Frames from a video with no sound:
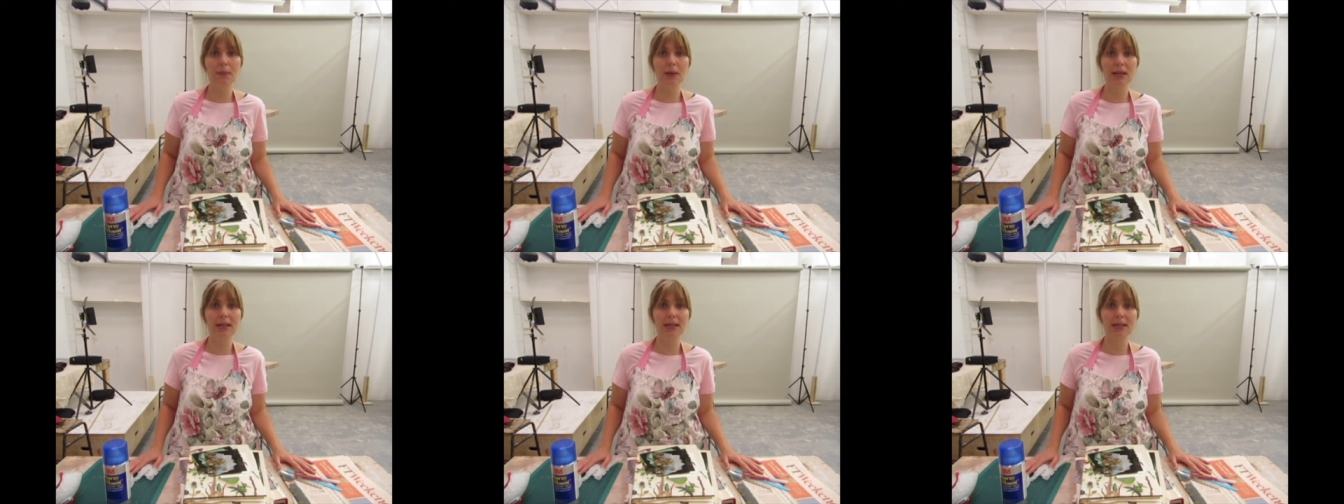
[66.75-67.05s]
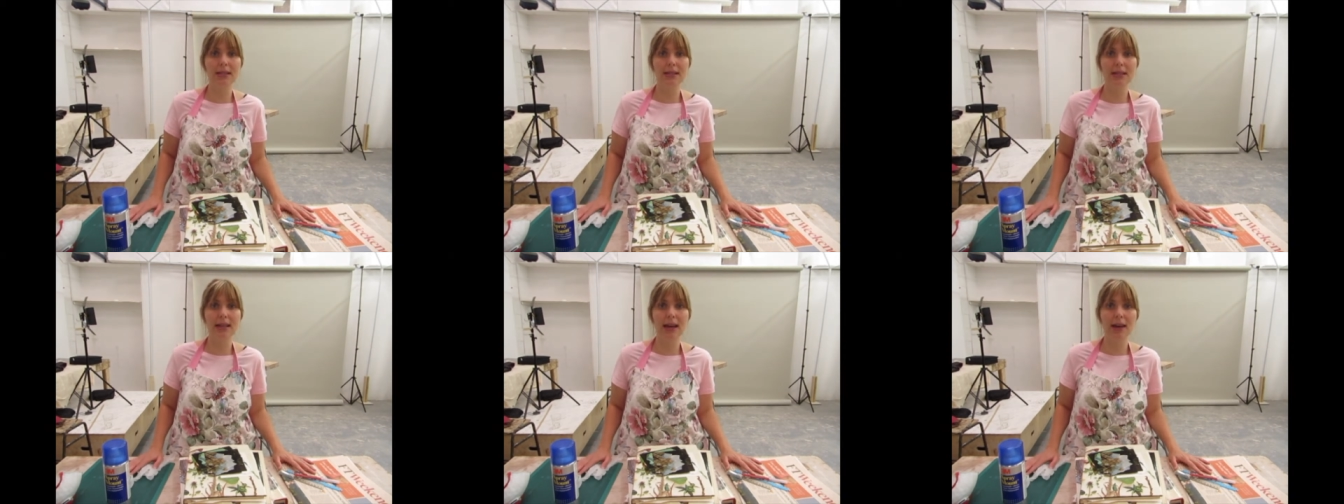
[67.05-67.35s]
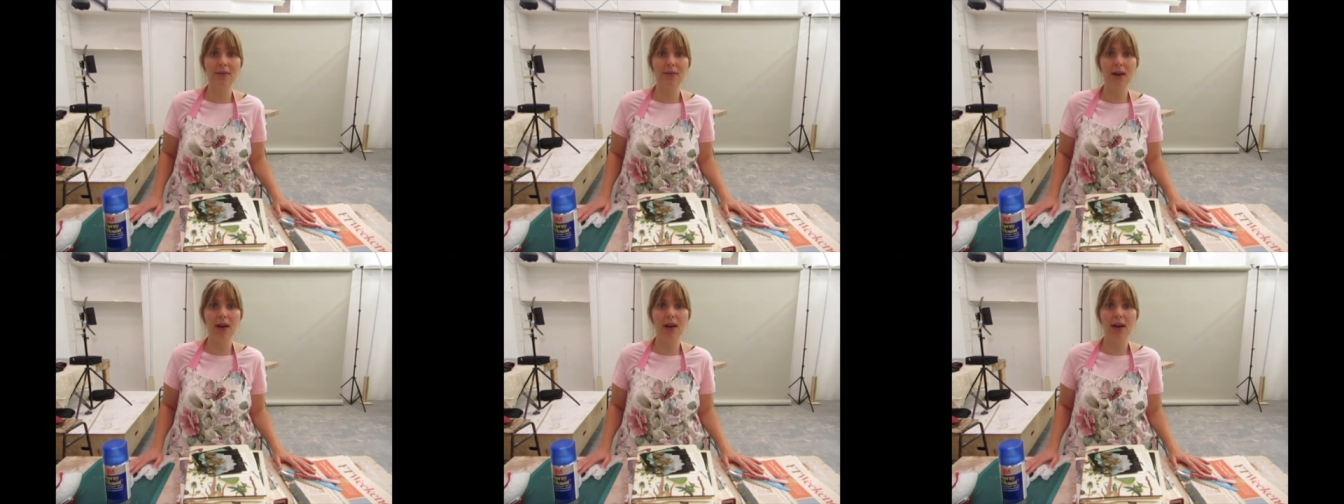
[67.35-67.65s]
pieces
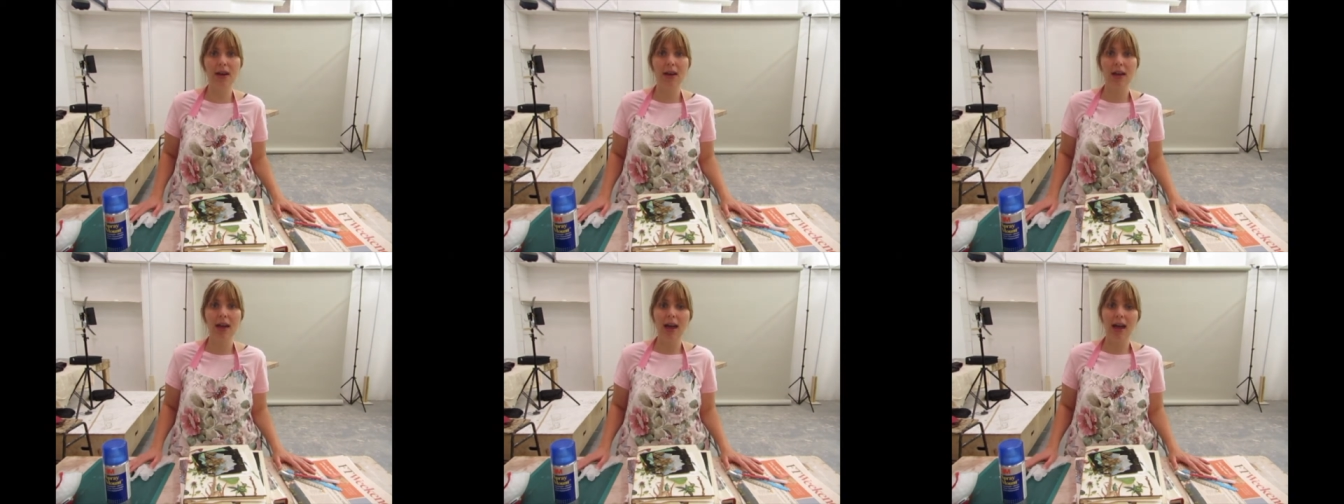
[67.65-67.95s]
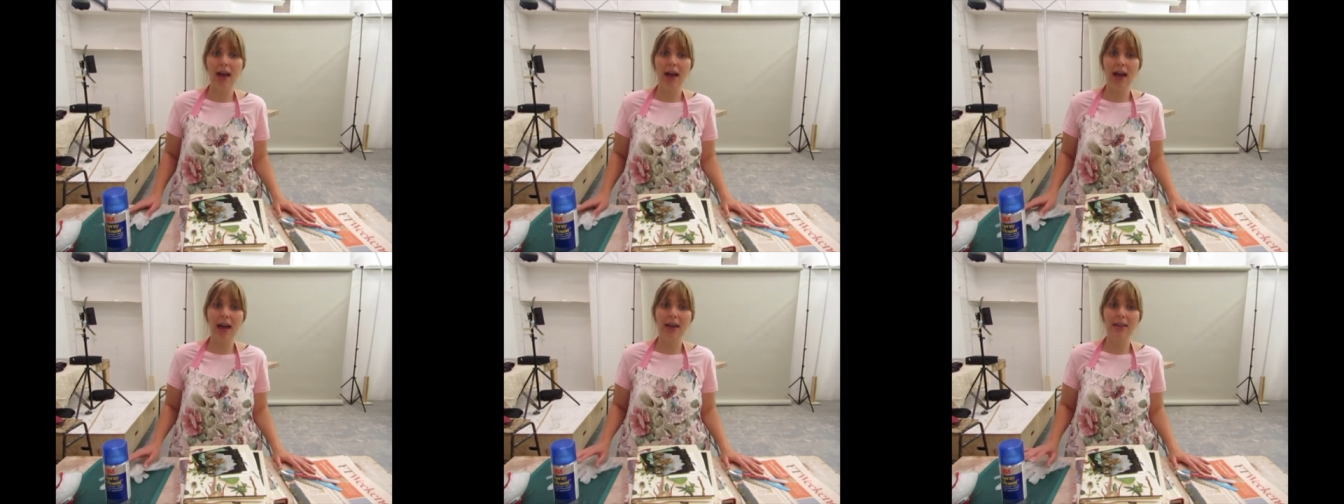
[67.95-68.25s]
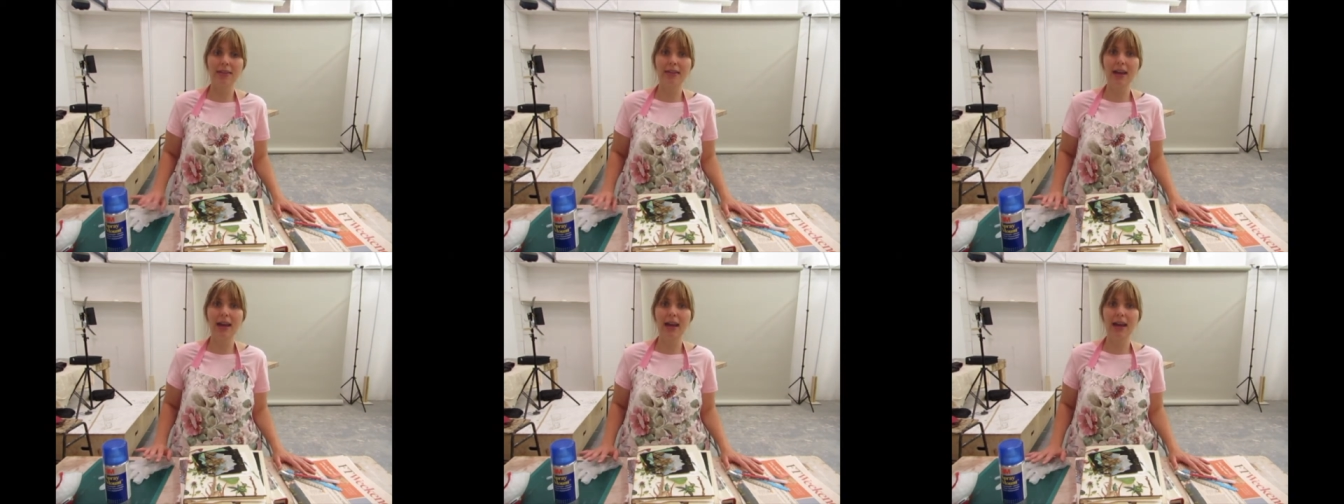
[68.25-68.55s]
together
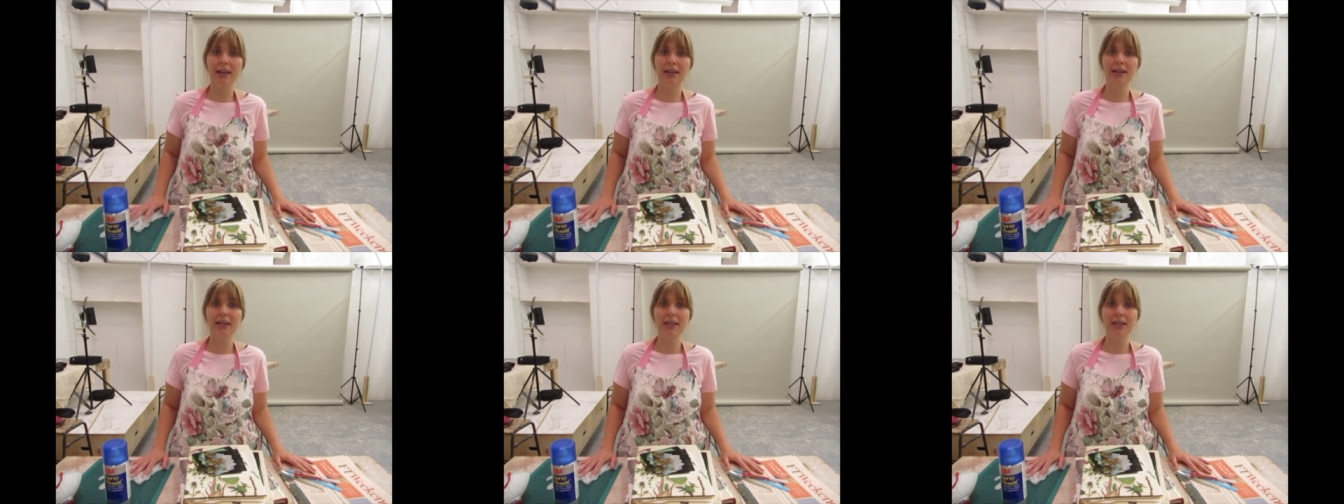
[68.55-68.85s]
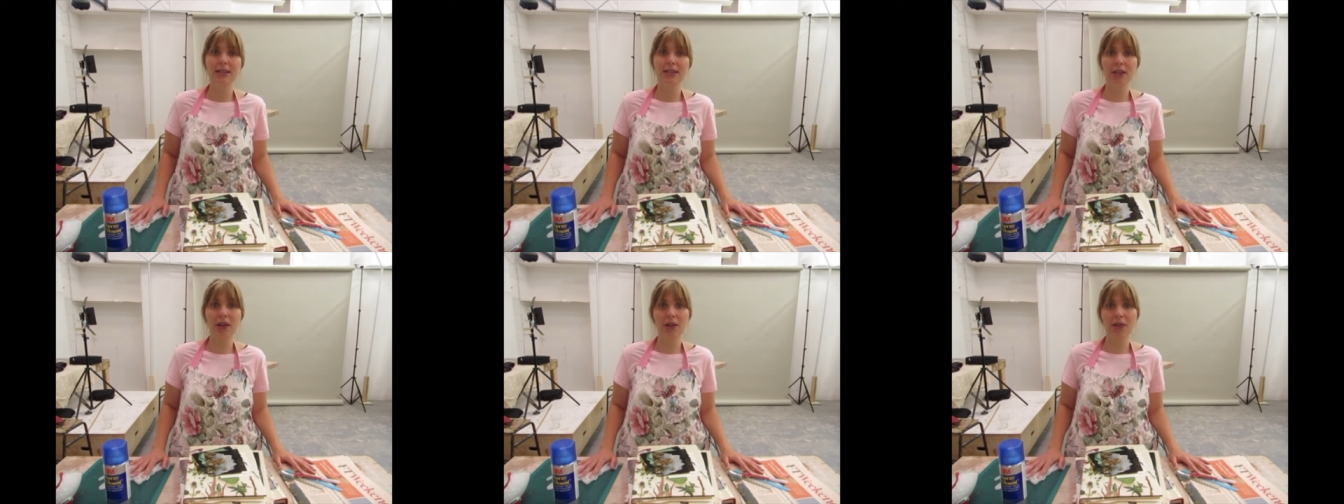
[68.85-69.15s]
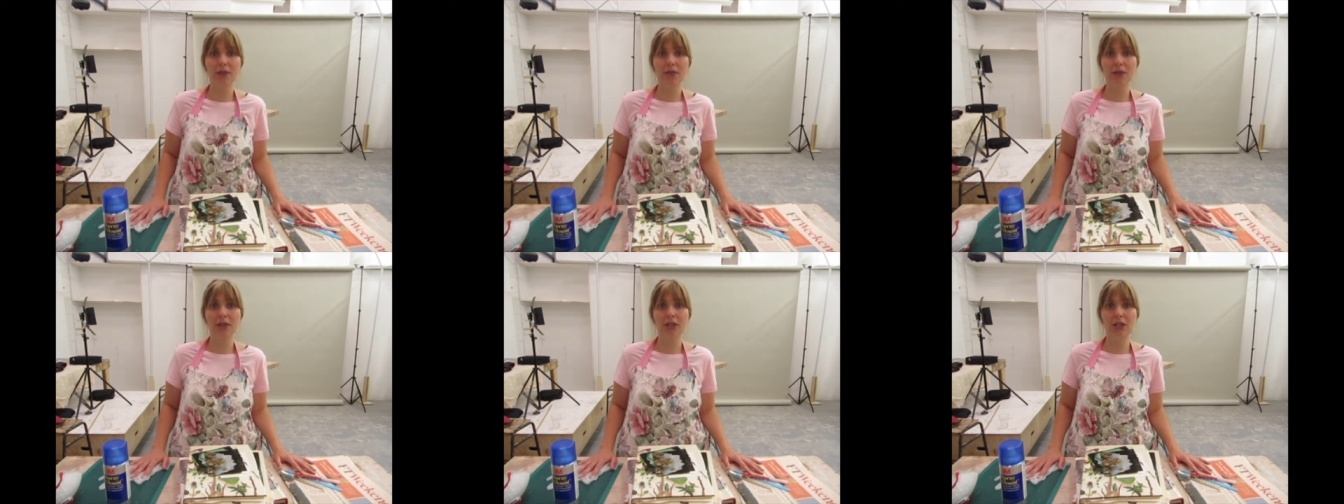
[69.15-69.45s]
and then start
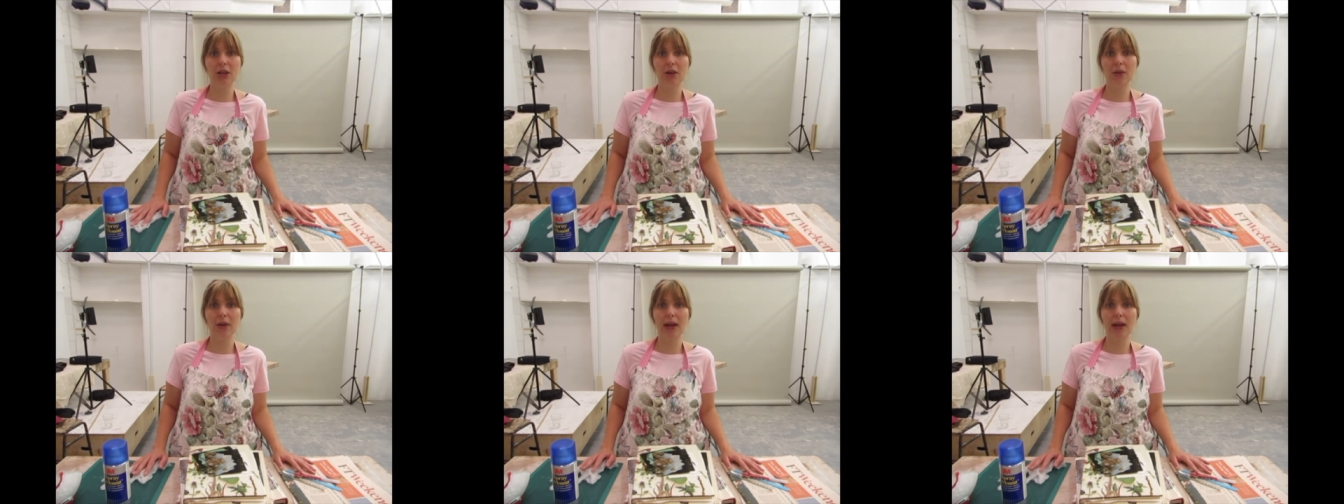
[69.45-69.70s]
the video